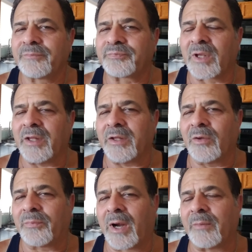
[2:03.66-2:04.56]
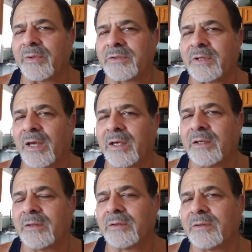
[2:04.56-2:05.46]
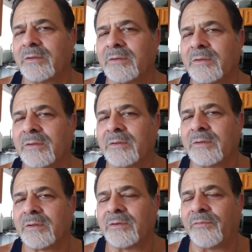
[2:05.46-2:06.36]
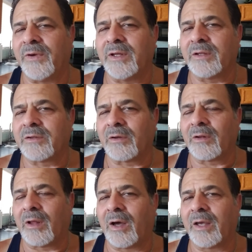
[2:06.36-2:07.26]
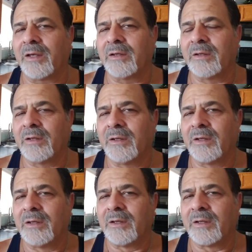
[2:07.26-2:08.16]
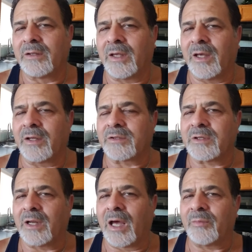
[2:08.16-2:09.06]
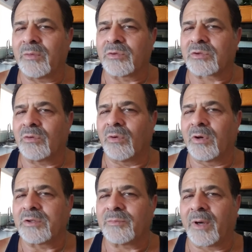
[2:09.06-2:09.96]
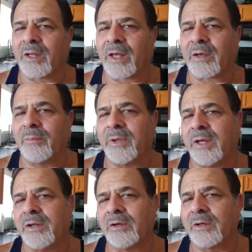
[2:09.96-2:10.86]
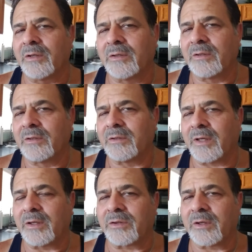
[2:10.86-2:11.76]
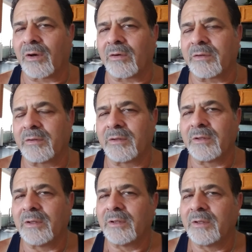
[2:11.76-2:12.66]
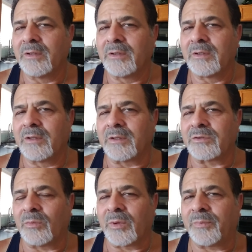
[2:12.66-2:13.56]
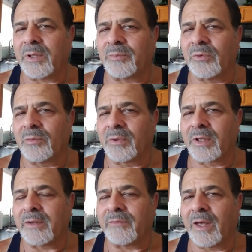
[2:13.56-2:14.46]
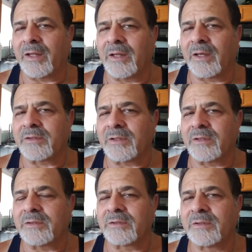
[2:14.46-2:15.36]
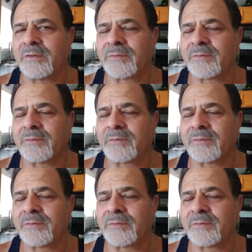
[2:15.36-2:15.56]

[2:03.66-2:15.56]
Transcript: And then they'll probably say, to feed into the lie, yeah, the tsunami was caused by like a media that hit the earth. And so many people believe that nonsense.